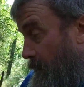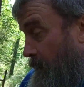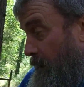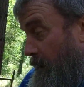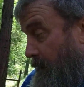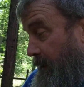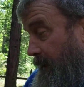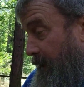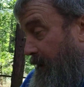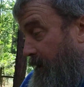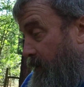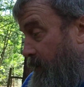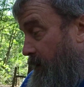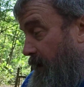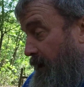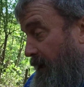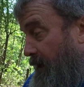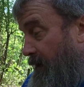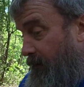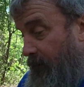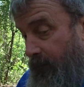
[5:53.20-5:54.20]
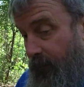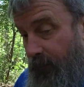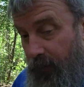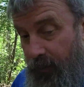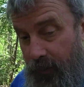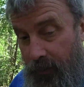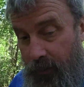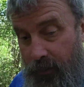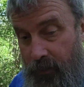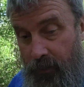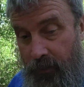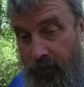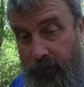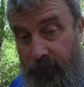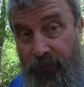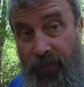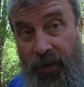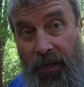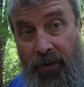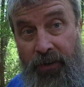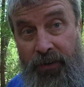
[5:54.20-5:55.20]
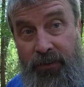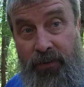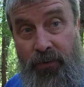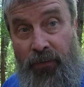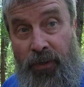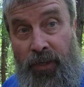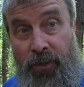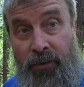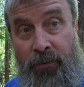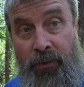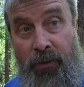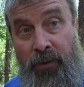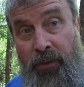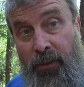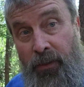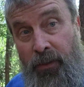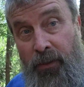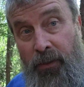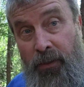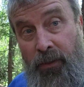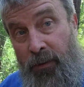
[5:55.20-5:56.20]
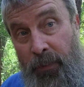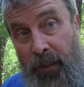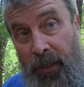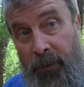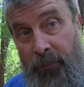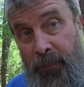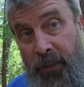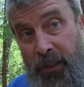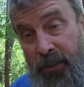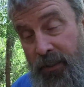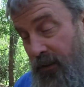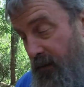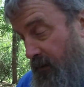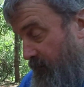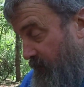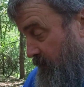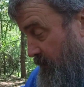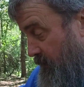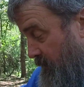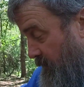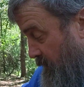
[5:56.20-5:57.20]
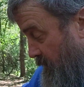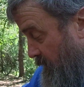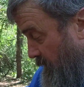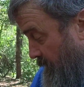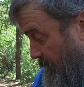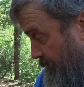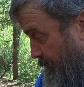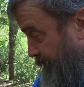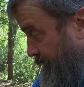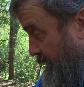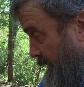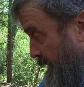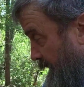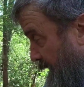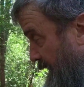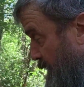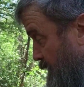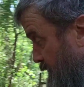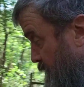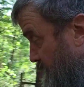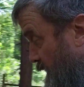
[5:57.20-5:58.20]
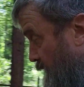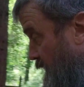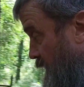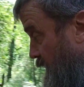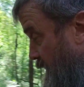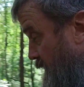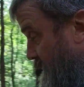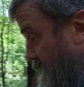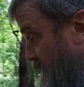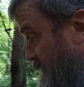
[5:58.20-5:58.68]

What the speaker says: that I don't have fire ants around in my immediate vicinity, and I don't see any at this